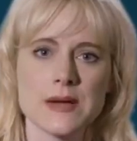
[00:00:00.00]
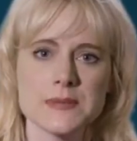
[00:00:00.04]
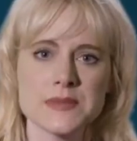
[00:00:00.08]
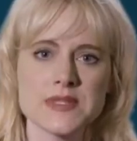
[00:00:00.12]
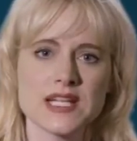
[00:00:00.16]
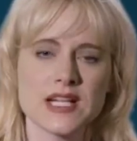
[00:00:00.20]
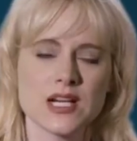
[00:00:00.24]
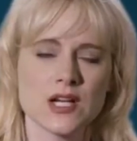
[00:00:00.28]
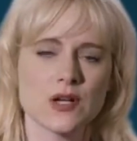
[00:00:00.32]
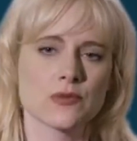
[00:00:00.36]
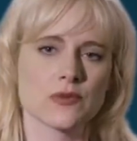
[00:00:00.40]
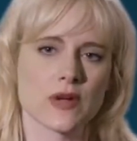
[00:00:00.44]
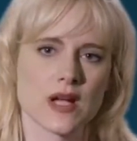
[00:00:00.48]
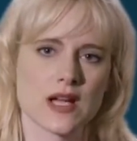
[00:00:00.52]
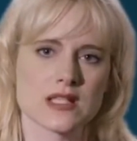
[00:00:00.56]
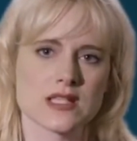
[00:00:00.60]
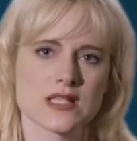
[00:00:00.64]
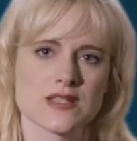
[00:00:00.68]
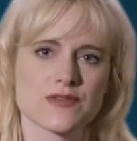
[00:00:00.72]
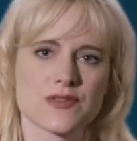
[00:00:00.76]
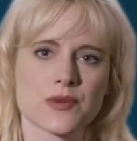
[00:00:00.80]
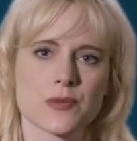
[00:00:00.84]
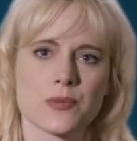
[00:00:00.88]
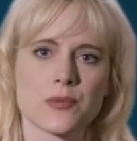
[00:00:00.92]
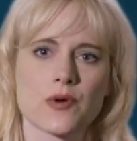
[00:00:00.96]
I'm Tara
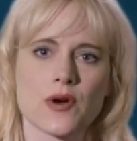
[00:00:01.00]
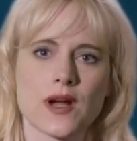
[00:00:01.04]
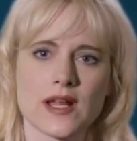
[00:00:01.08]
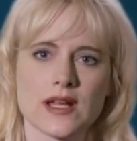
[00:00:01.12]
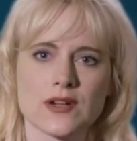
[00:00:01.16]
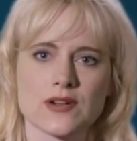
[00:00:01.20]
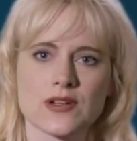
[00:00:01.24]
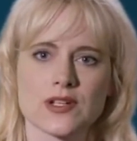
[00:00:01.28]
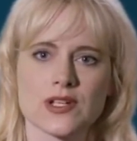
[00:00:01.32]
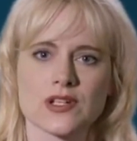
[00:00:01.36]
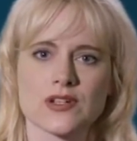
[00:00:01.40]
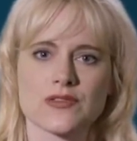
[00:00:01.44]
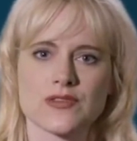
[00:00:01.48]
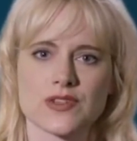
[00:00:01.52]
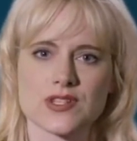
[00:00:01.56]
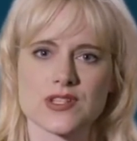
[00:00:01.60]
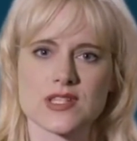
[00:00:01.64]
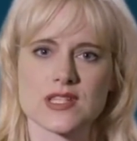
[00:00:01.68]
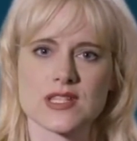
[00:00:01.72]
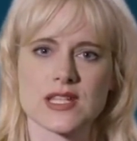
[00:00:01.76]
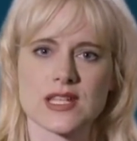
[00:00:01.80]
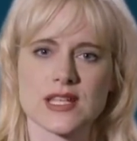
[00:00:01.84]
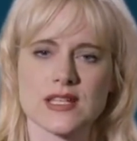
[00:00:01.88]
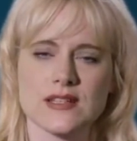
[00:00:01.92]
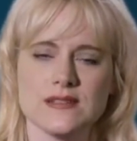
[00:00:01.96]
Ross for Prager
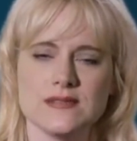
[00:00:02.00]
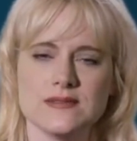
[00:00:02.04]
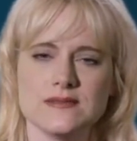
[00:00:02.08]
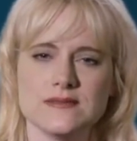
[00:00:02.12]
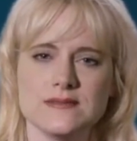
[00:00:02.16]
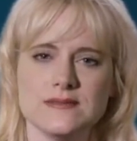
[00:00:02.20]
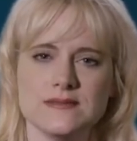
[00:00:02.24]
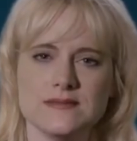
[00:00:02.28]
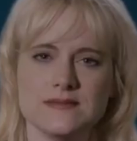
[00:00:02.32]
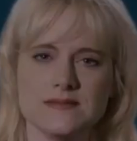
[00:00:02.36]
University.